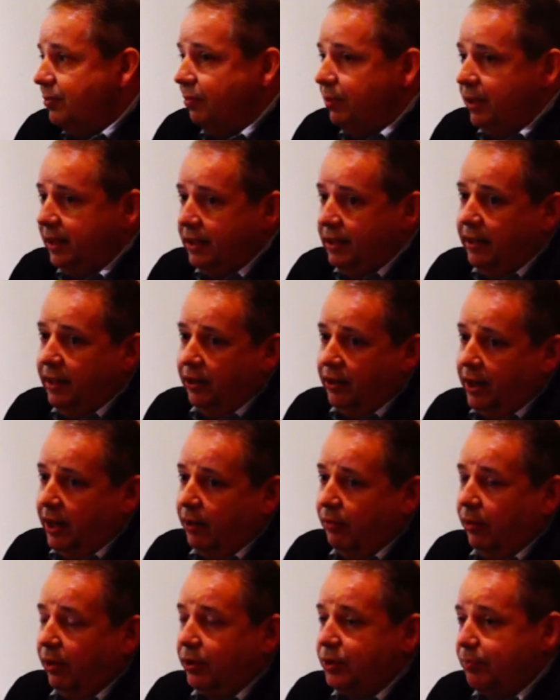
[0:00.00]
within their
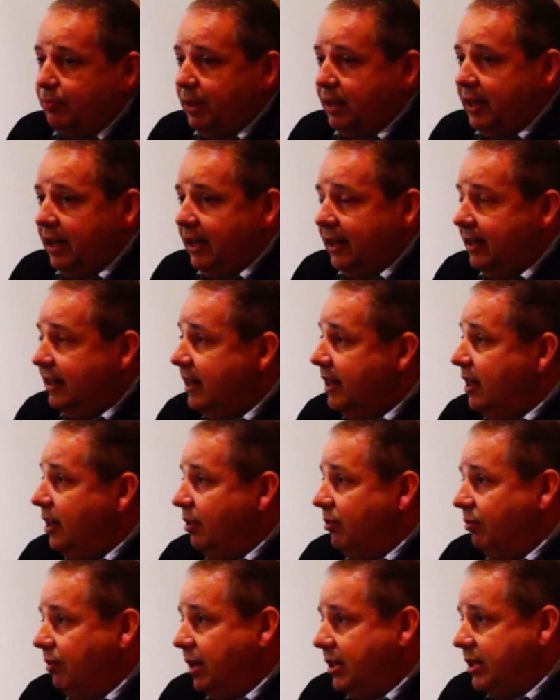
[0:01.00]
networks, be they
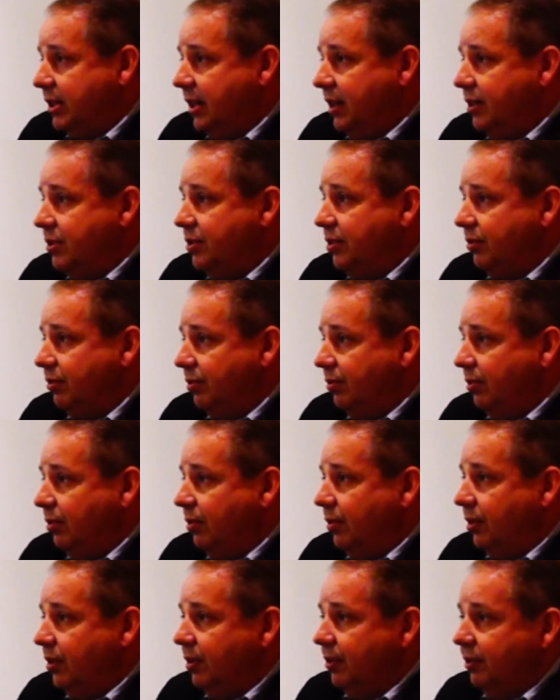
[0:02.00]
residential
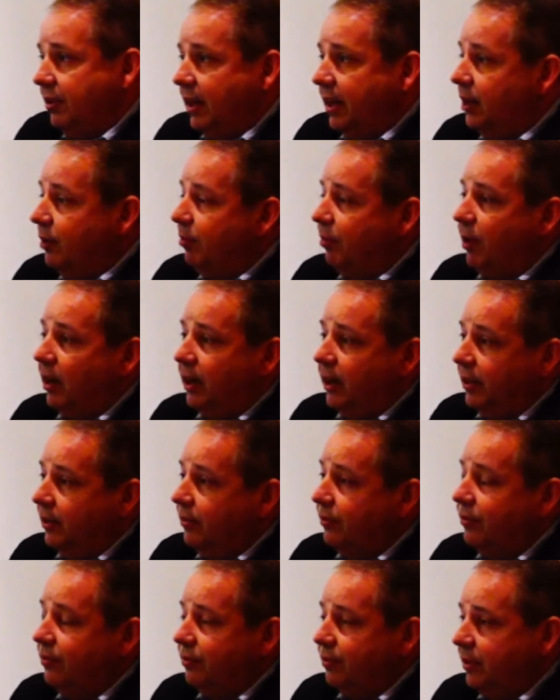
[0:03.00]
or
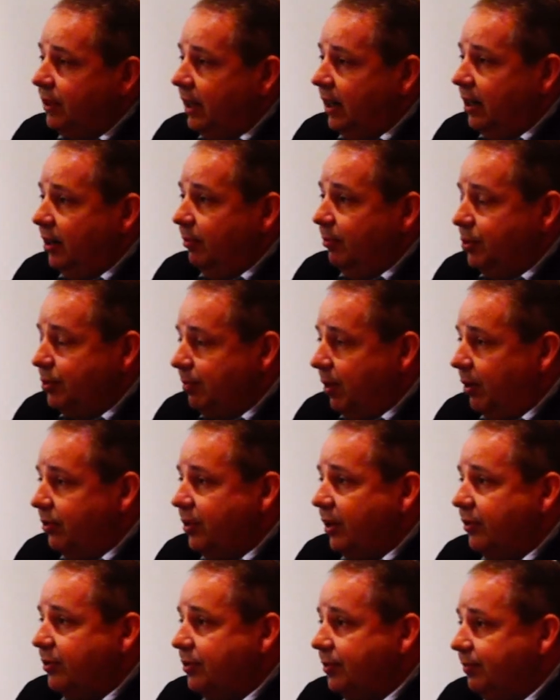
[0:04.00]
enterprise small
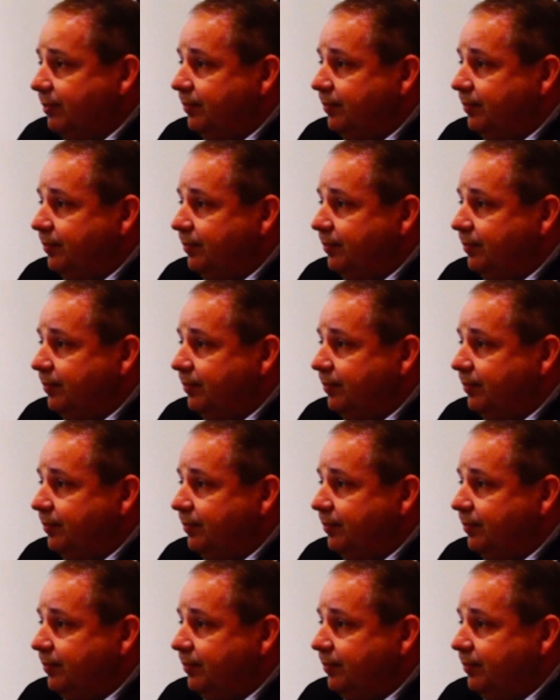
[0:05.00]
cells.